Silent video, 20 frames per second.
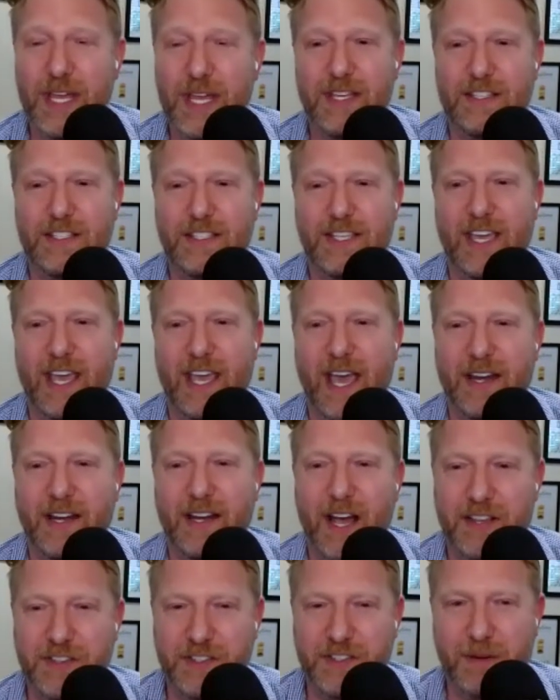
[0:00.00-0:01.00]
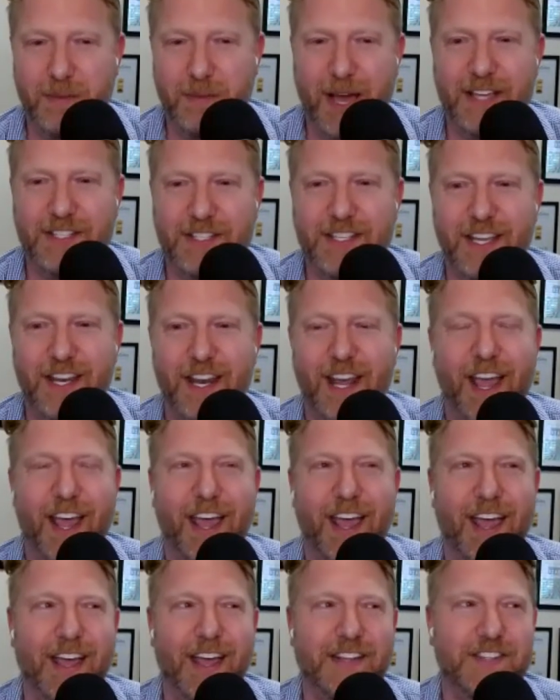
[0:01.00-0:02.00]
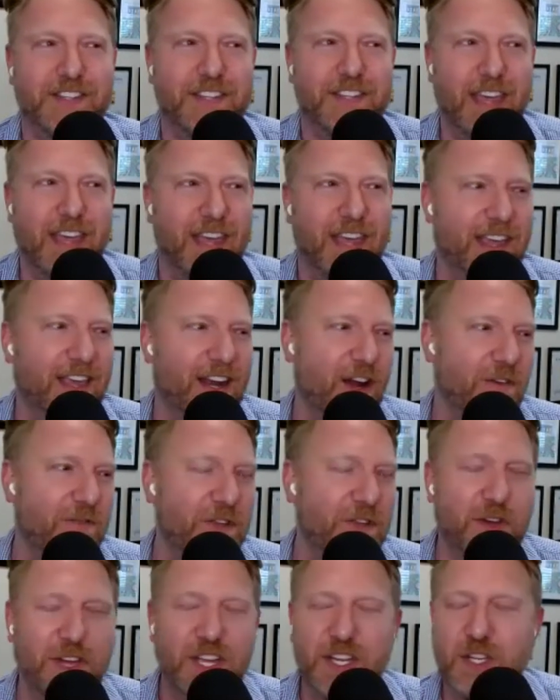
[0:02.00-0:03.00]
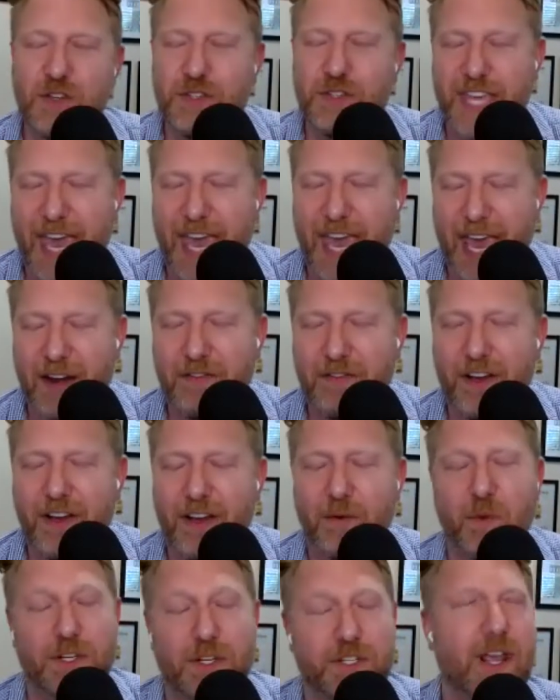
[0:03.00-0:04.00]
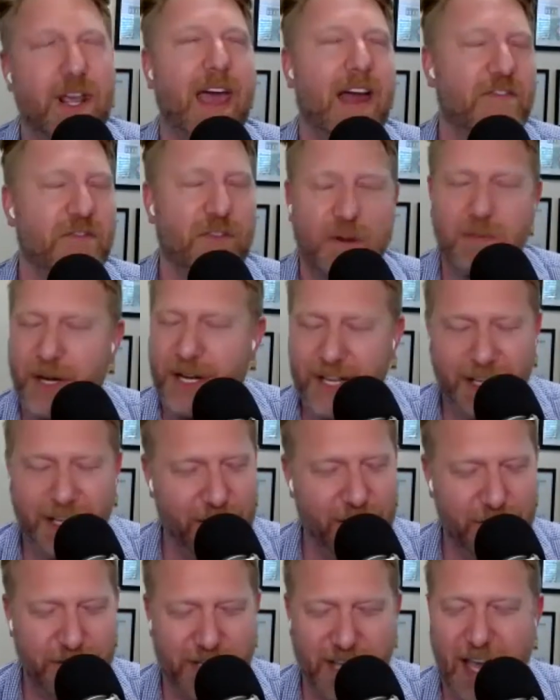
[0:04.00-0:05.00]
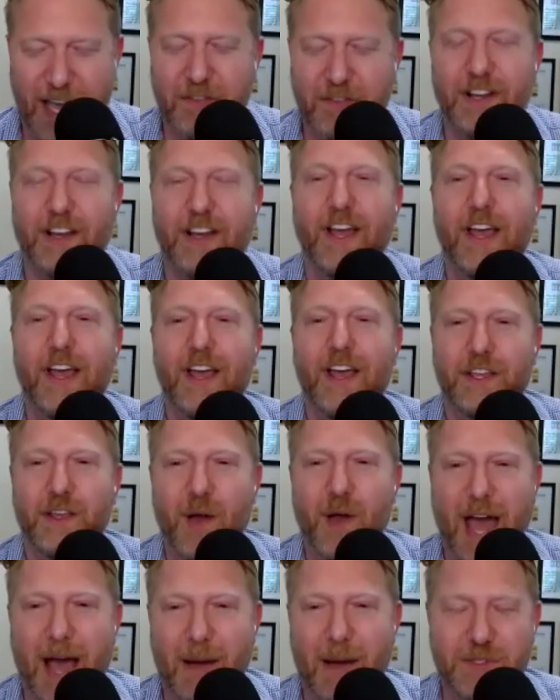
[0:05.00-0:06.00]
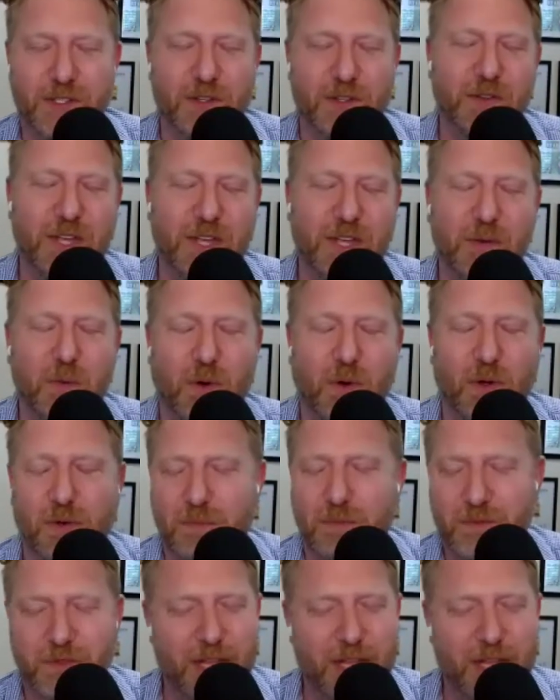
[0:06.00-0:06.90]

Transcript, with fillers: easy and customize it. It's, it, you know, if you can use Canva, which everybody can use Canva, you absolutely will